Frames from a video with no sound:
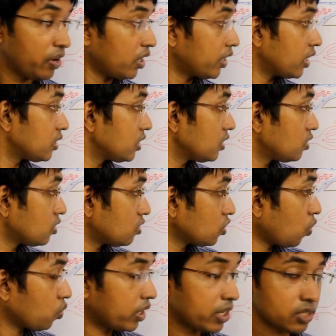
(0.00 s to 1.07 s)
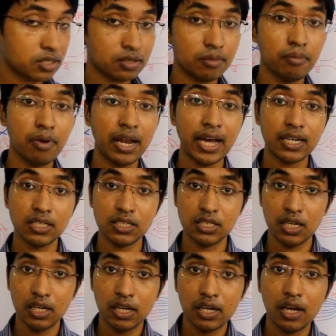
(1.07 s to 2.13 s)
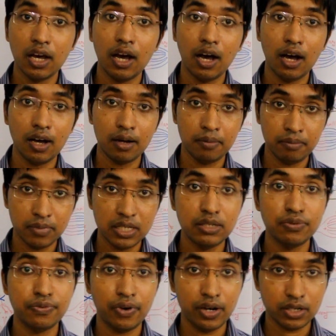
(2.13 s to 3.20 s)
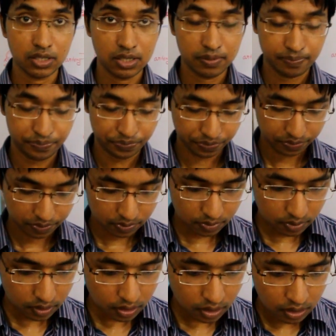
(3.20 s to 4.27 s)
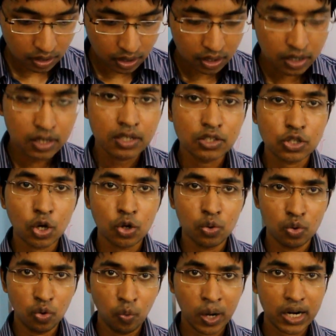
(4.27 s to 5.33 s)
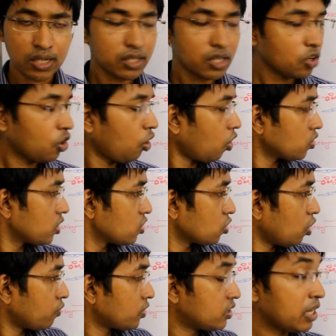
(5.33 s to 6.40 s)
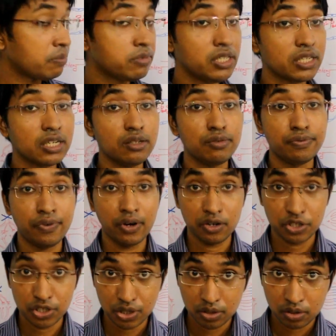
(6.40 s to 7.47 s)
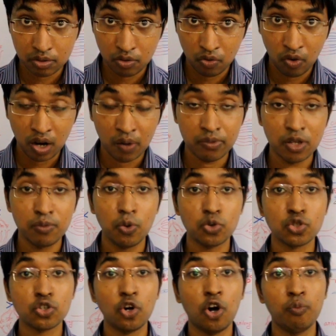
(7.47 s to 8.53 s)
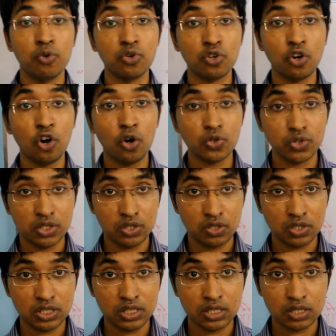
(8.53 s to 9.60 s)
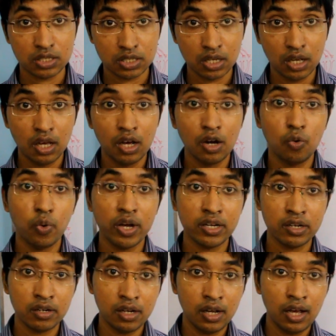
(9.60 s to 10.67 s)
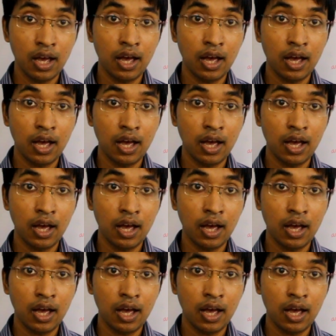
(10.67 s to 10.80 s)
that is known as bland infarct. So what are the causes of septic infarction? One of the most common causes is when